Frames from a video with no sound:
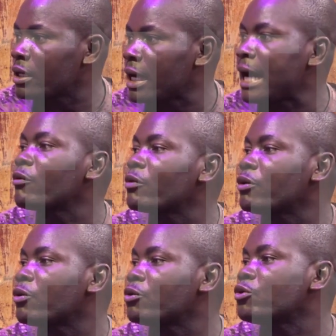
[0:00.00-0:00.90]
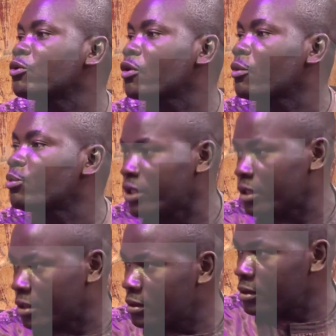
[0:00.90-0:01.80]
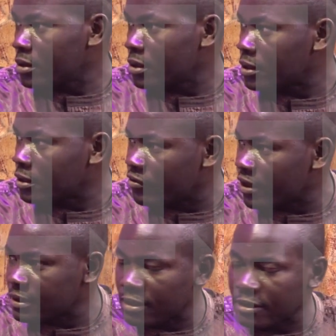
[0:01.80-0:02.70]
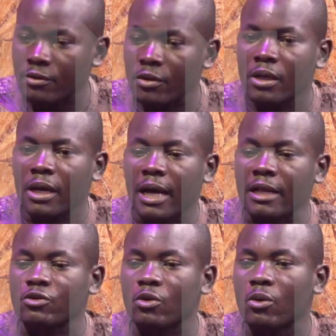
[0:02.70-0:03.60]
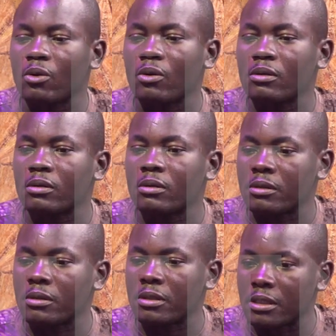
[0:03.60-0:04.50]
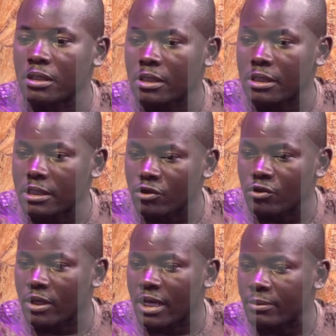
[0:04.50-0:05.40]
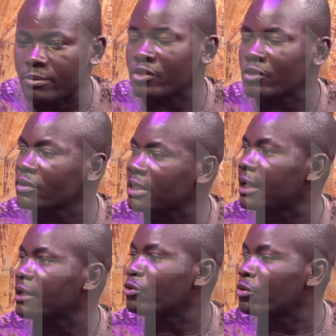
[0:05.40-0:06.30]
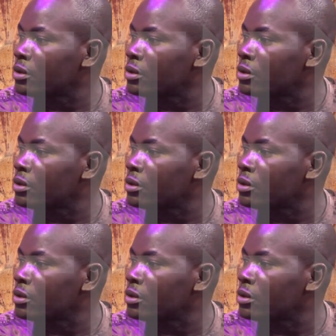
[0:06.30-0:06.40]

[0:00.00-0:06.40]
how a road should not be in River State. And so the Nyesom Wike administration started doing